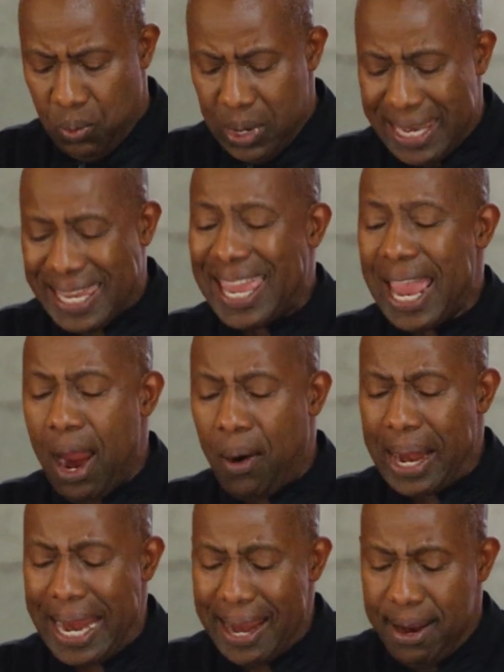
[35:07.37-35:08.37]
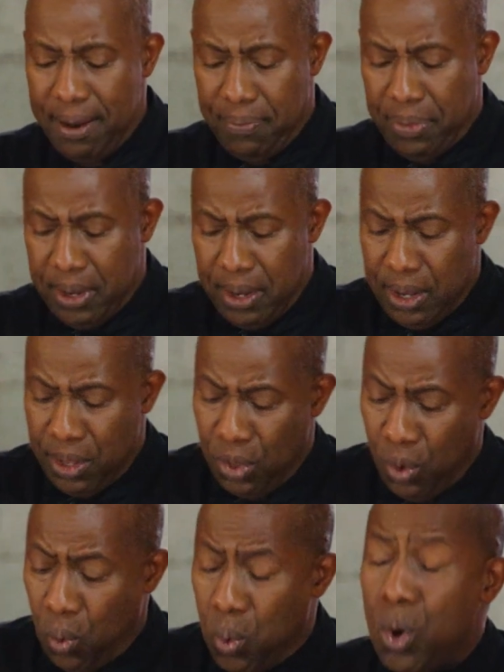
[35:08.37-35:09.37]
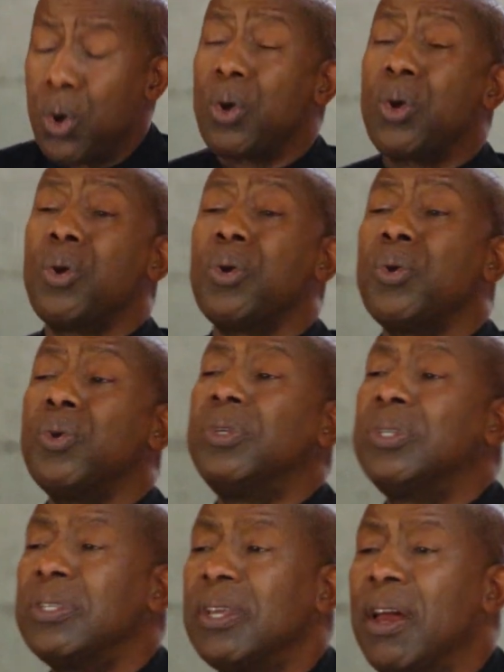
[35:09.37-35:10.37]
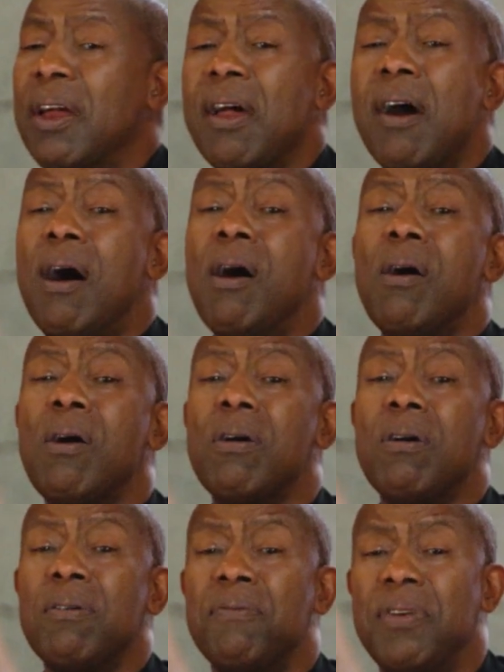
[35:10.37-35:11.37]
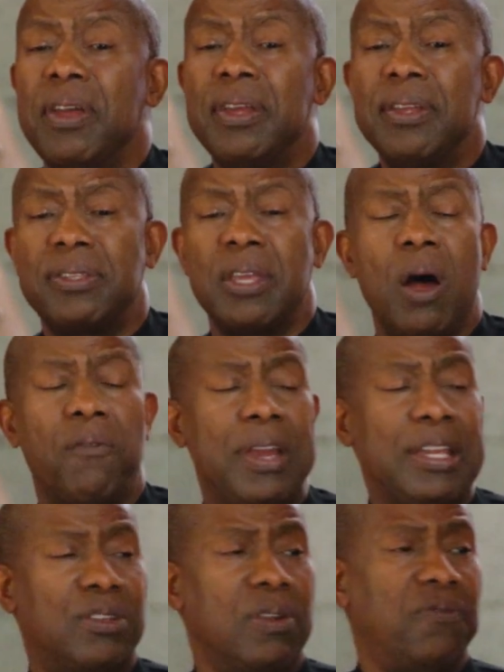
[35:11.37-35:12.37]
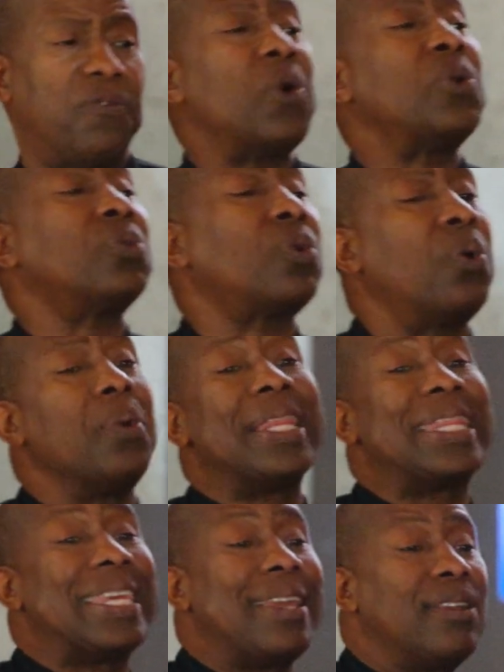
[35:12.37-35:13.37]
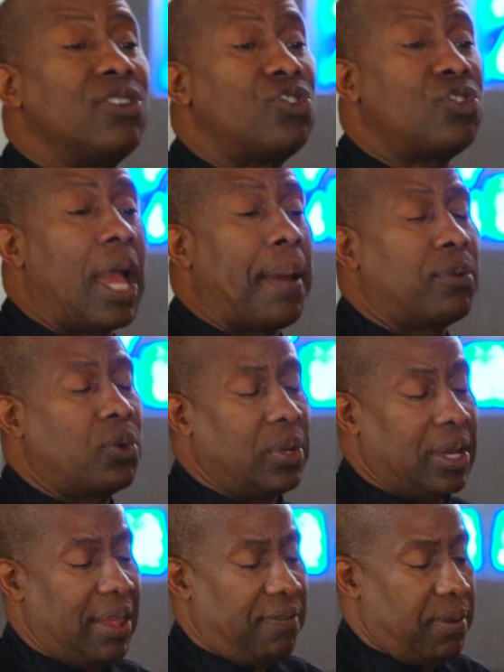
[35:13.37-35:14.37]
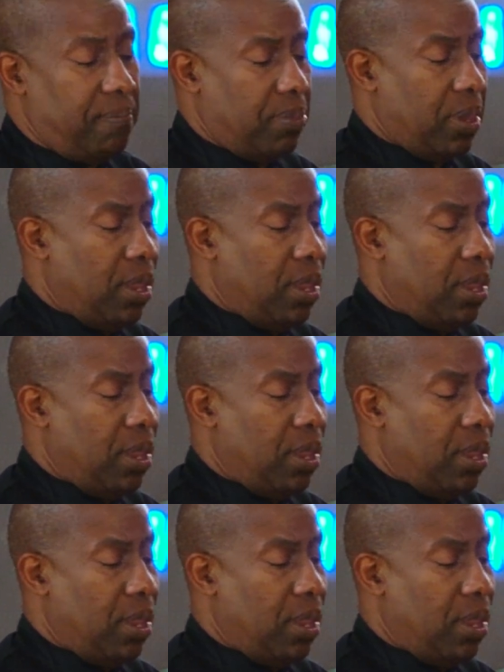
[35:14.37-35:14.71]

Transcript: We carry the words of salvation, 1 Corinthians chapter 11.